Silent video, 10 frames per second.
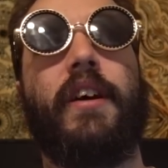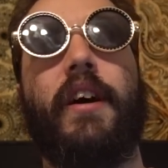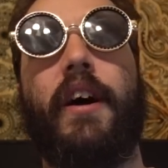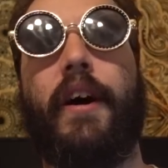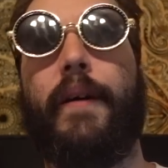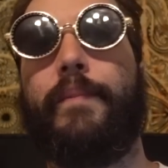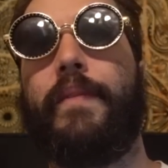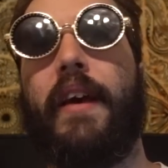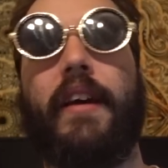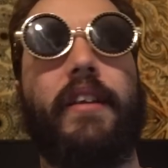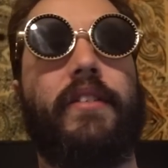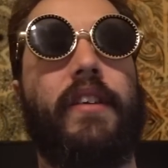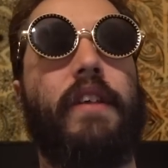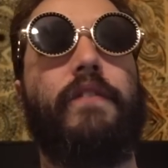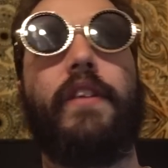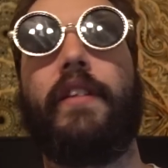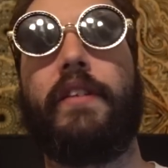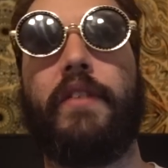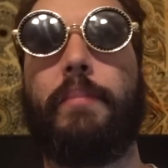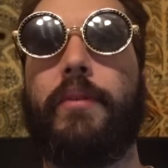um, and it's infinitely
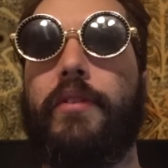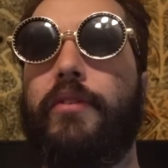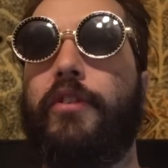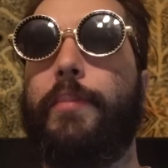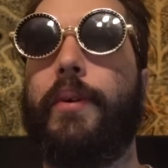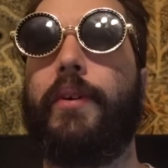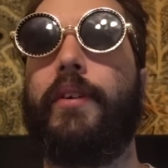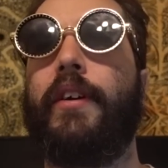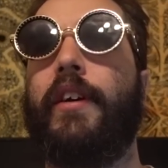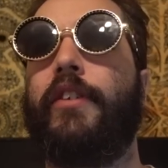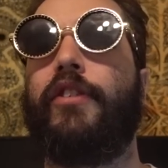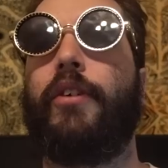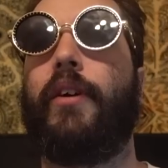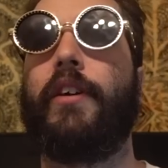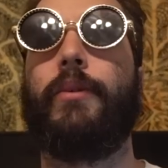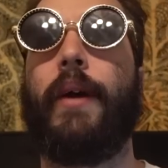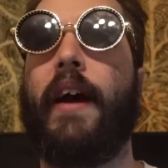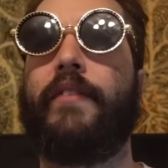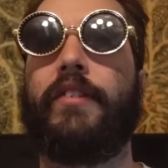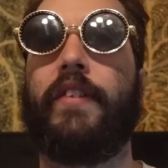reproducible. So all you
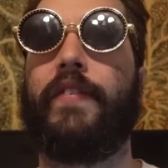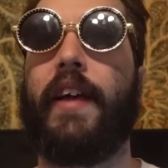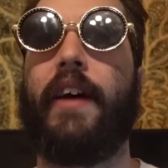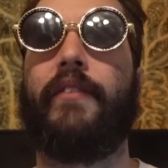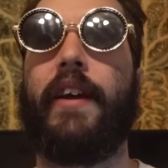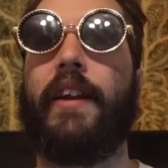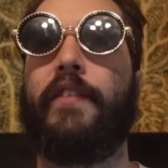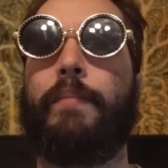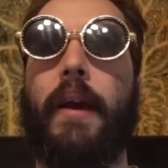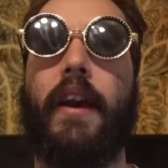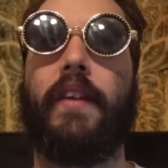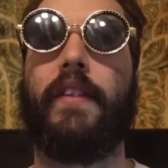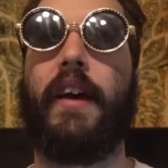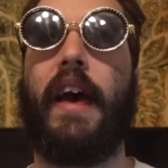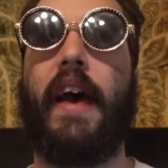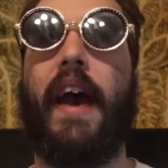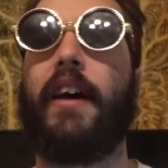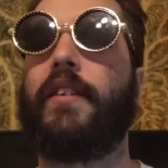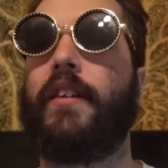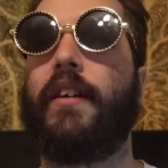have is the flat rate of paying the
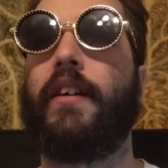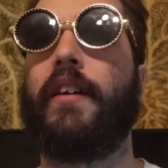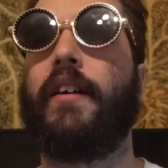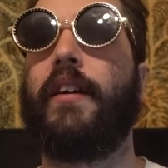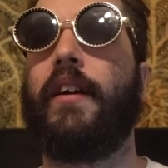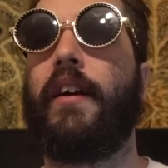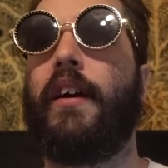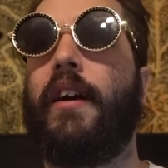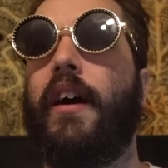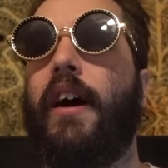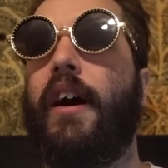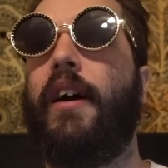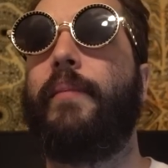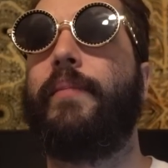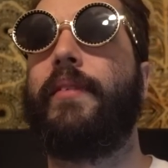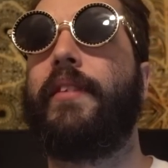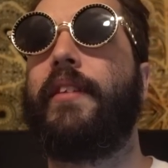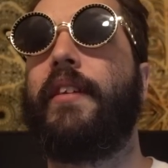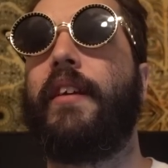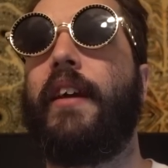actor. Um,
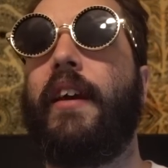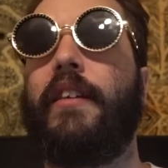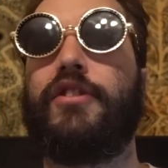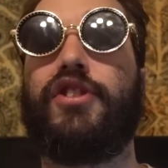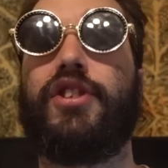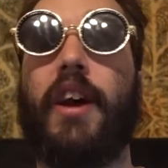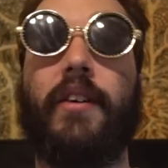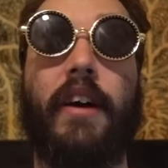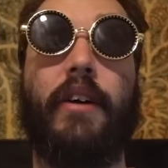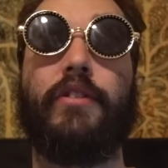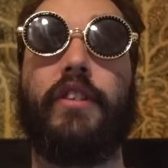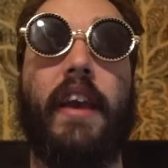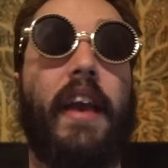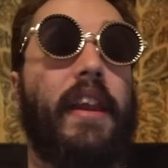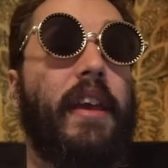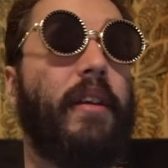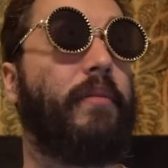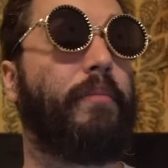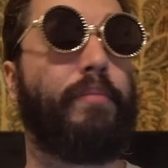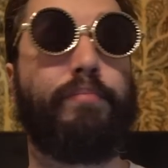shout out
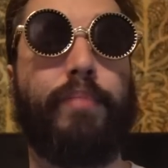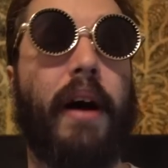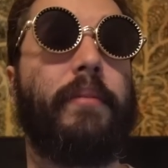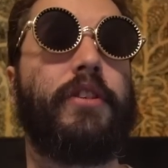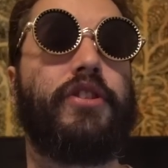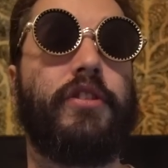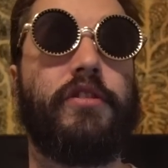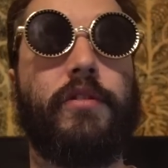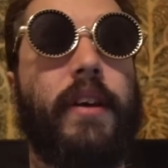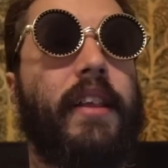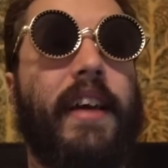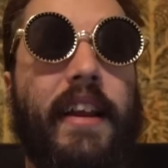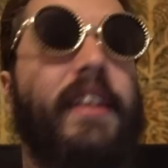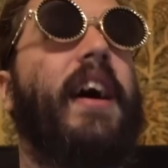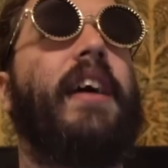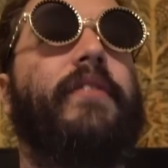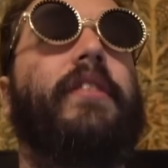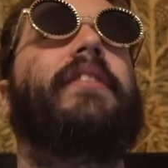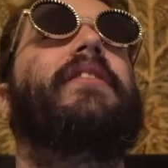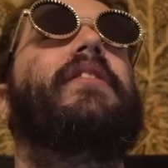any publisher doing light
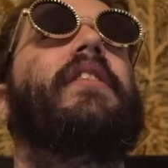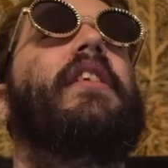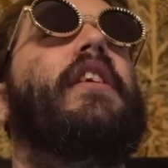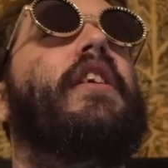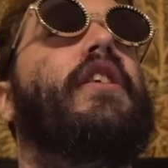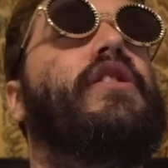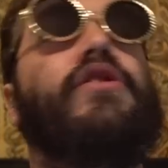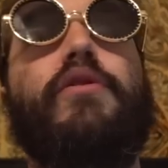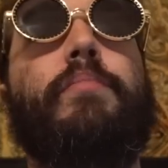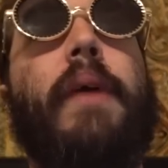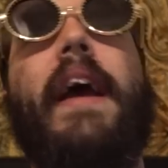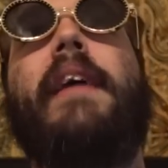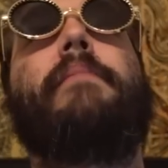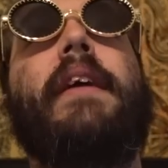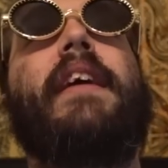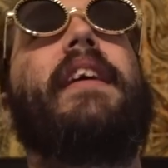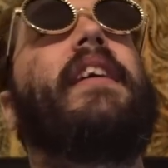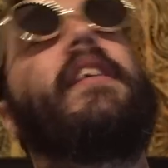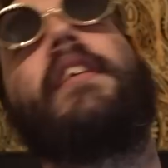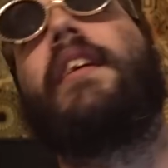novels. You pay
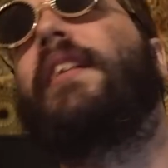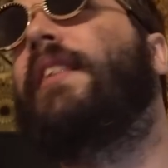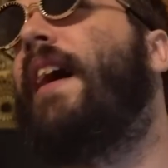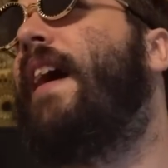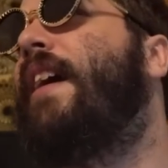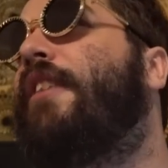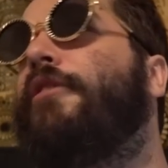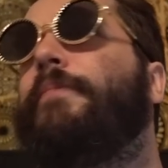me like